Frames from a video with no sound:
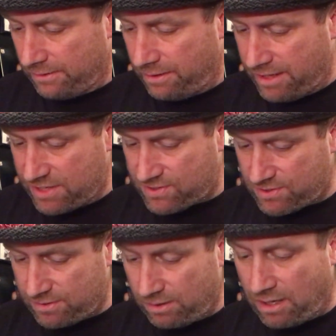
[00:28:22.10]

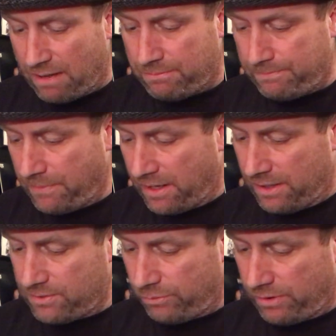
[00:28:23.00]
This got,
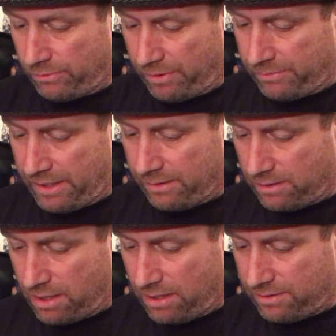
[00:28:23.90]
where am
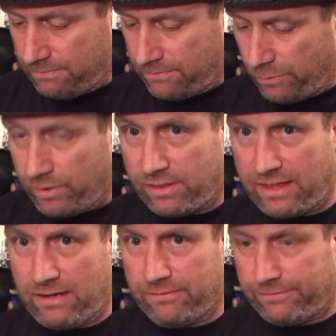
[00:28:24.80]
I? With
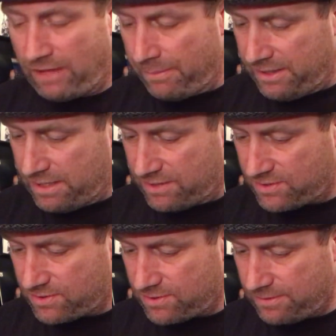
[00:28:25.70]
thin floppy
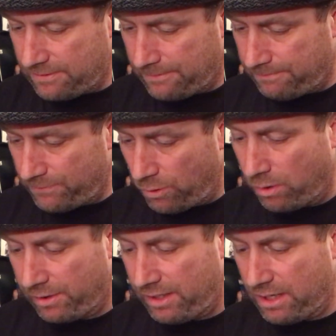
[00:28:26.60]
disks.
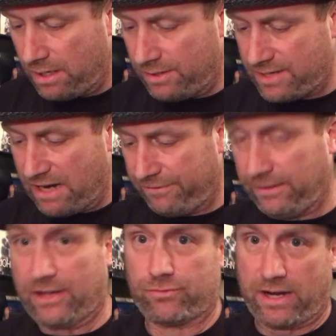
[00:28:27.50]
Or the
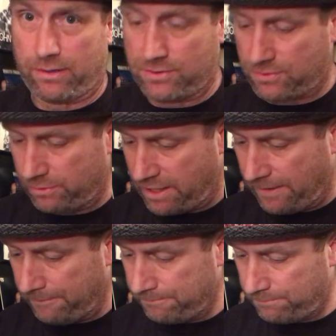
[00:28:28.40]
Dynaflex records, okay?